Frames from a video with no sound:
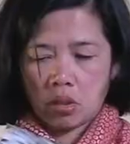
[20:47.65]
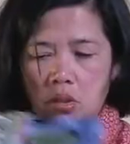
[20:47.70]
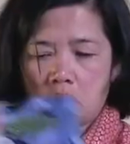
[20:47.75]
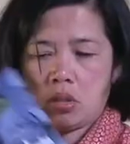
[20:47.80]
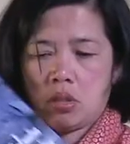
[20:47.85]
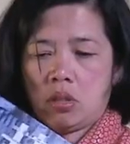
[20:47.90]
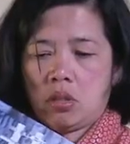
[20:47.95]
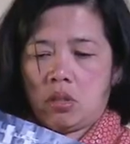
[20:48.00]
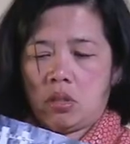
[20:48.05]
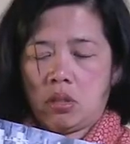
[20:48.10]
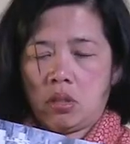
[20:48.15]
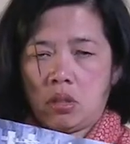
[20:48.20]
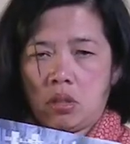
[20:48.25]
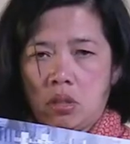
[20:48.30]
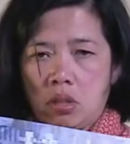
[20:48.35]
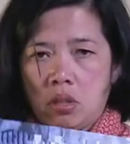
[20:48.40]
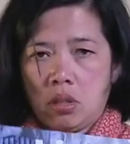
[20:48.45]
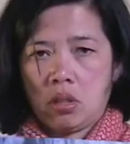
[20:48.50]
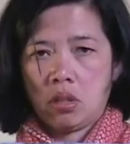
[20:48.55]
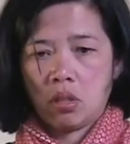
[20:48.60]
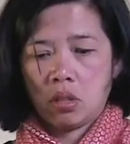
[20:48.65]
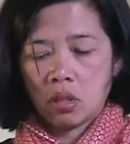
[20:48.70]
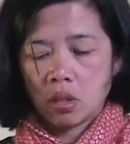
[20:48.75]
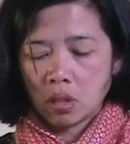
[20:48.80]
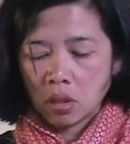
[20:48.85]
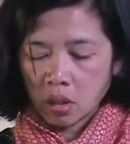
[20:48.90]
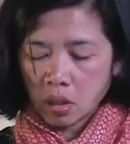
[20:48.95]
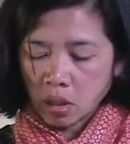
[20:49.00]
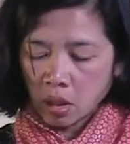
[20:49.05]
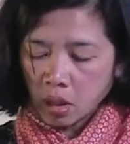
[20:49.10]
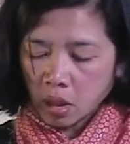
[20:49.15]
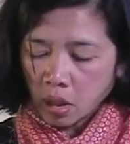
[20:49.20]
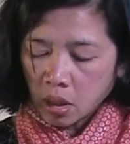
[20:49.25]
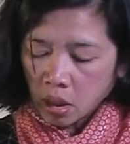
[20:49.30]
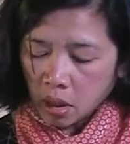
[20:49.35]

Nothing is said.